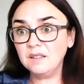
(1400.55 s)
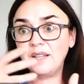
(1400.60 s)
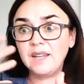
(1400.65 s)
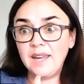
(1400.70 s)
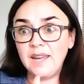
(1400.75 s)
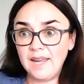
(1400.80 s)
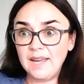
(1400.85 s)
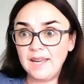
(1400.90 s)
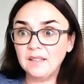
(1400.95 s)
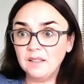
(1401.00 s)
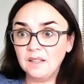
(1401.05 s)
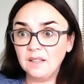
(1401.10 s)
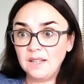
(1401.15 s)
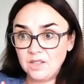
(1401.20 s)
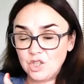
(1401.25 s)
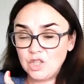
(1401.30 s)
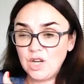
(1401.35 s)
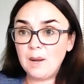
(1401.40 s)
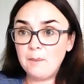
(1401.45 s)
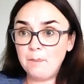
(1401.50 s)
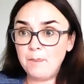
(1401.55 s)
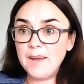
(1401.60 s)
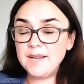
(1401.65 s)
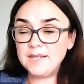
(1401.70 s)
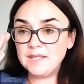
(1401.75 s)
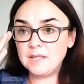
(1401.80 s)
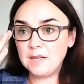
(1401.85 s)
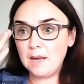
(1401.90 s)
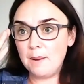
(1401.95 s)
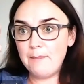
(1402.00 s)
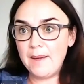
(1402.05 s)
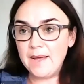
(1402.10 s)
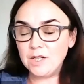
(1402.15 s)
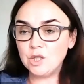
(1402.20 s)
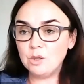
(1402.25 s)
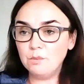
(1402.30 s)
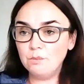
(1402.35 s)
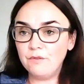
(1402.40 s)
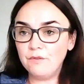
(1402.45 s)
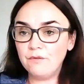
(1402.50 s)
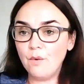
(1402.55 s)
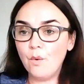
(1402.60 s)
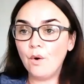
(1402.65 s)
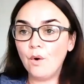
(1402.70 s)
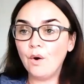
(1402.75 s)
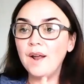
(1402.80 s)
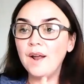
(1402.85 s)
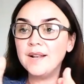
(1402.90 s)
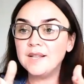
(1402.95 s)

kale and chickpeas, as I mentioned before.